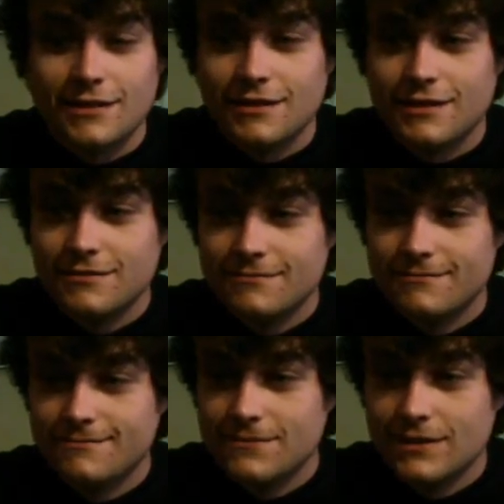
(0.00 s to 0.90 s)
Love the
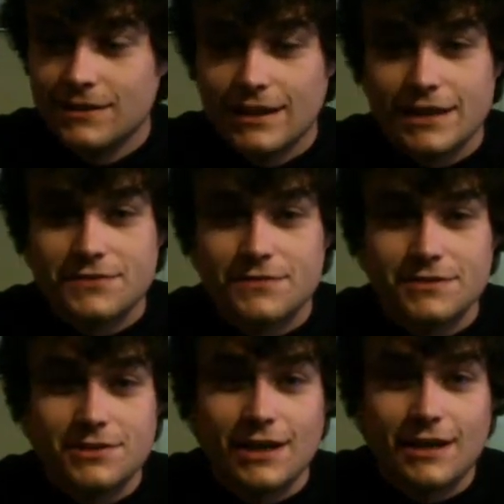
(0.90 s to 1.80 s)
McKays. I've been I want
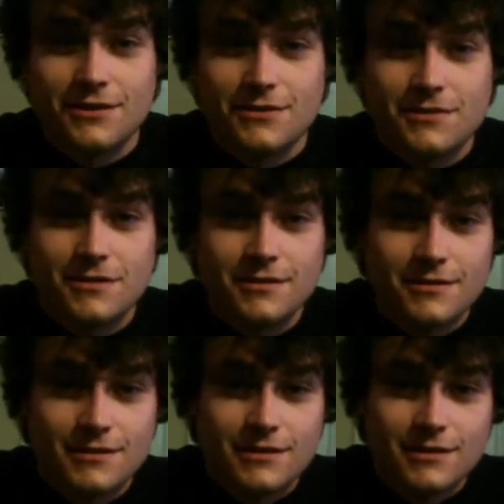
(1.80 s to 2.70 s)
to check those out.
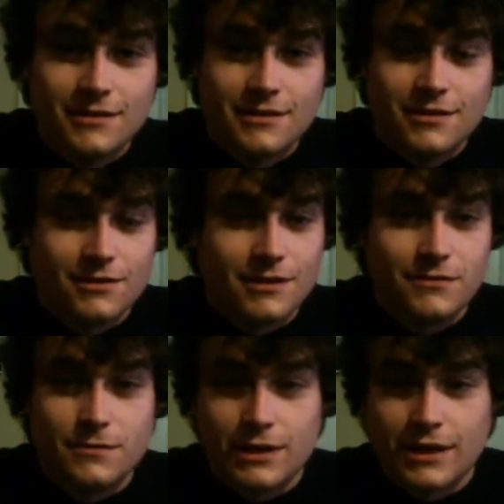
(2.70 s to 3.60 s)
Wish she
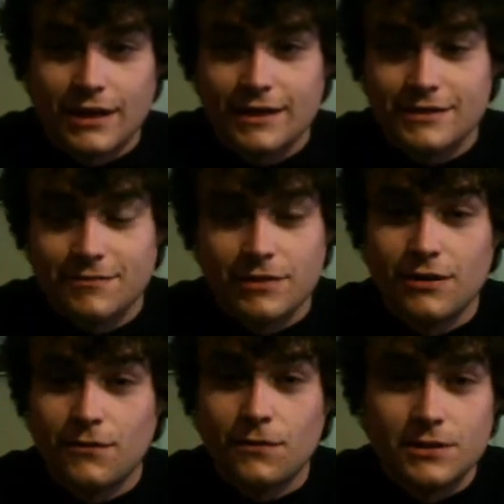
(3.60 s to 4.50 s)
to come up to
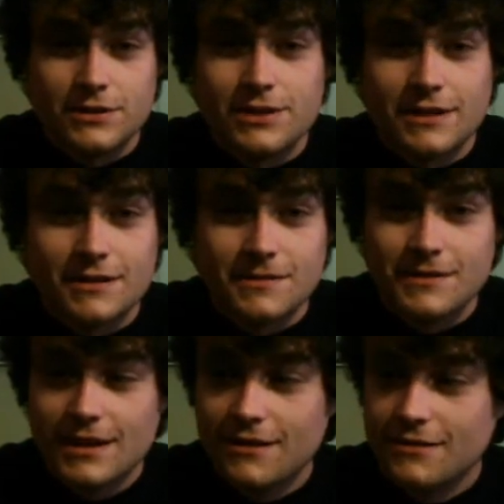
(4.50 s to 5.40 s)
Knoxville. We could have hit
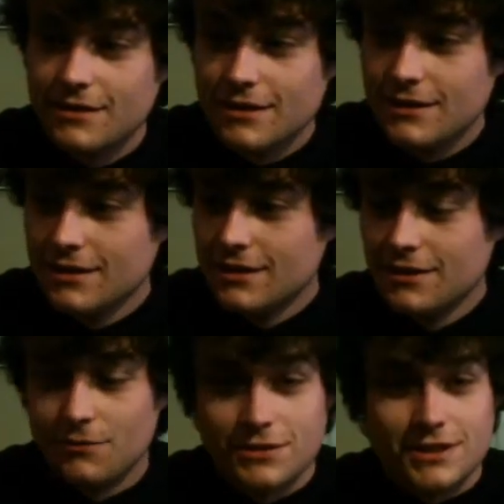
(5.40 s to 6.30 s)
that shit up
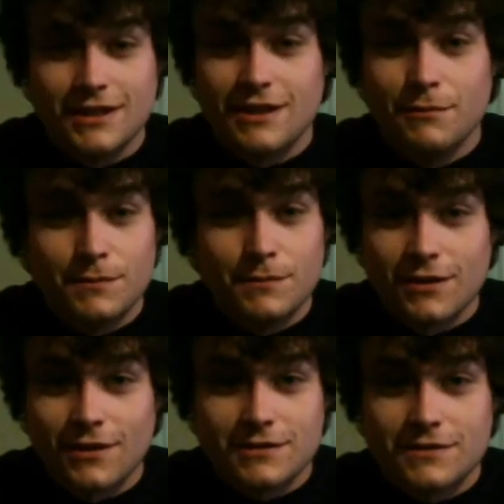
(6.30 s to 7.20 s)
together, but it's all
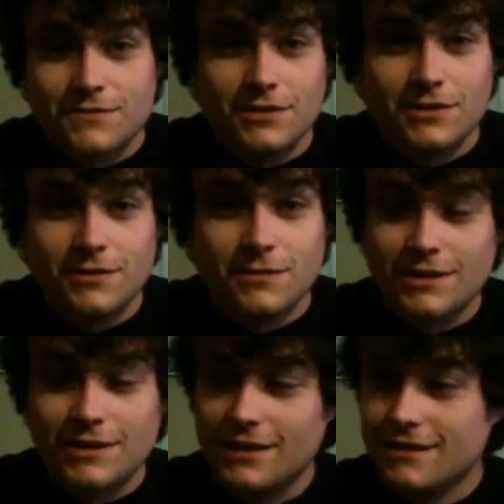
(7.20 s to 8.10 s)
good.
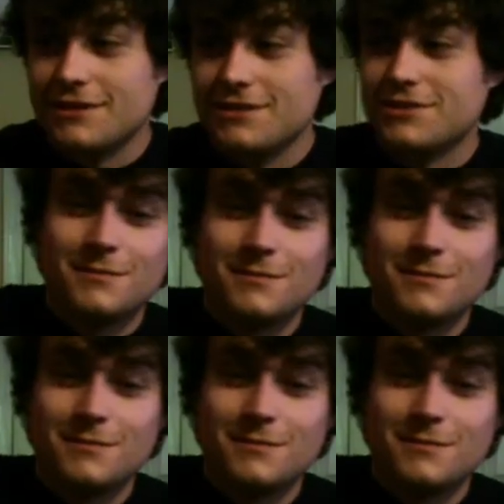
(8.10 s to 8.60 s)
Um,